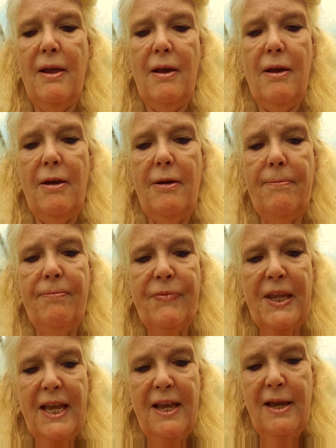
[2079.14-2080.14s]
Um,
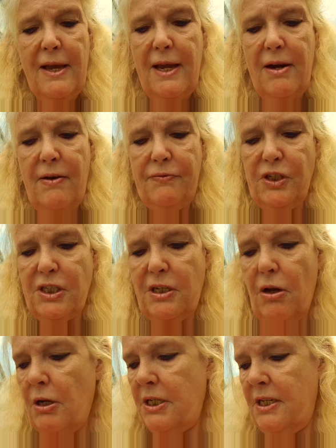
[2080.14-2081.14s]
and I've just
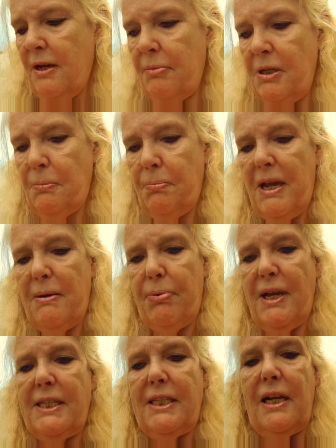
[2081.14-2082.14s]
tidied up this bed
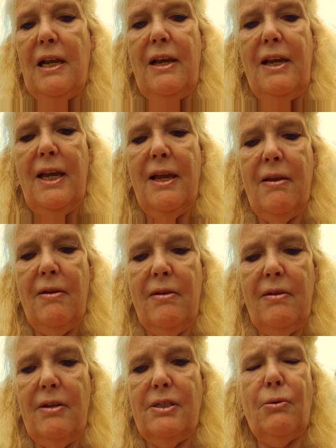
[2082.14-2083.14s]
basically.
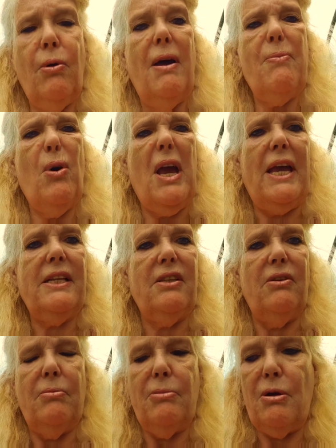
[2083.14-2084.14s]
It's quite wet
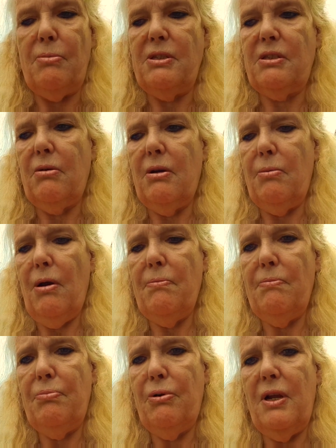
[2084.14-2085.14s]
at the moment, so I
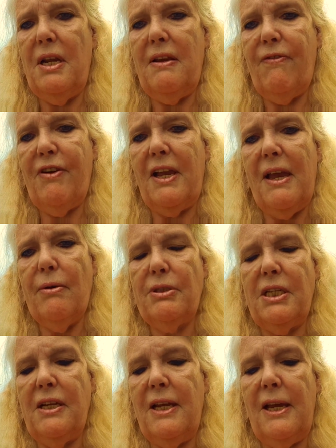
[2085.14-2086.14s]
won't put anything
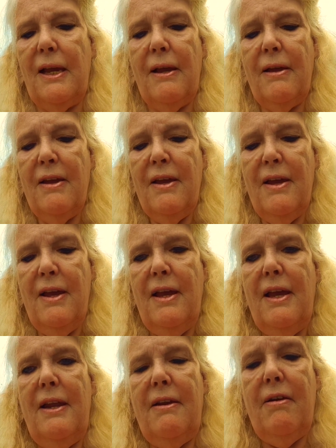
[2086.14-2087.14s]
else in here.
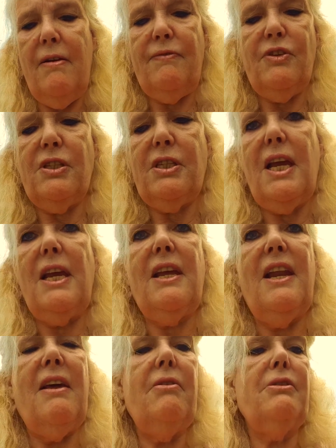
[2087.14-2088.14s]
And I've just
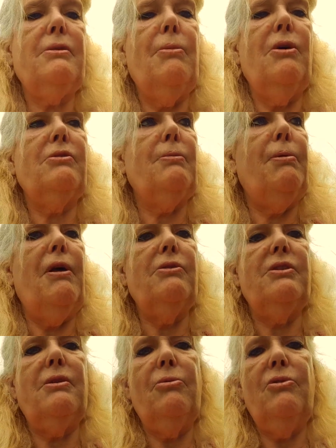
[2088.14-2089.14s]
taken out the tomato
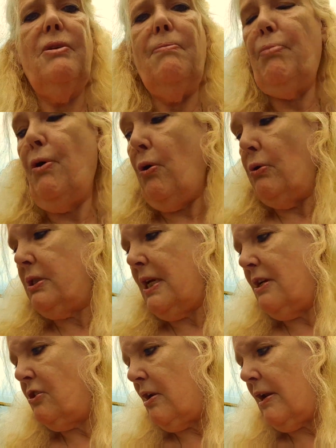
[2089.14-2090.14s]
plants that were in pots
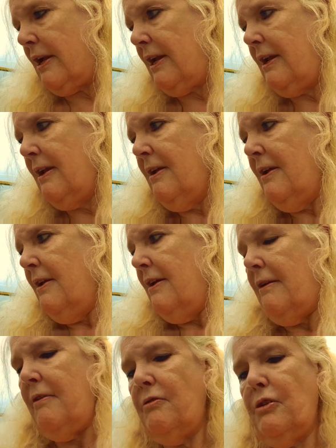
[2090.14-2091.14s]
actually,
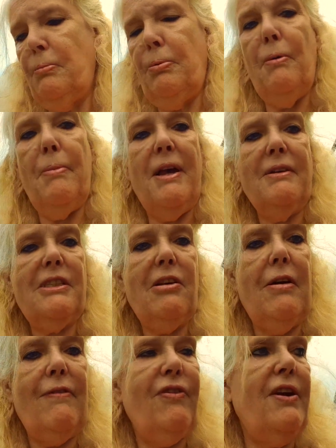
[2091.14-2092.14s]
and I've just put them
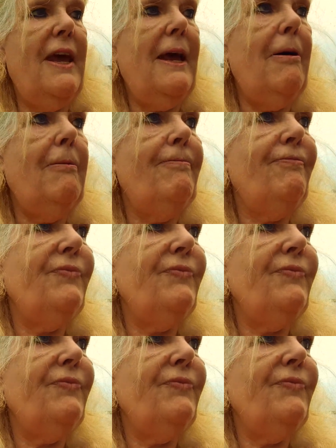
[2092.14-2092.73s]
outside for now.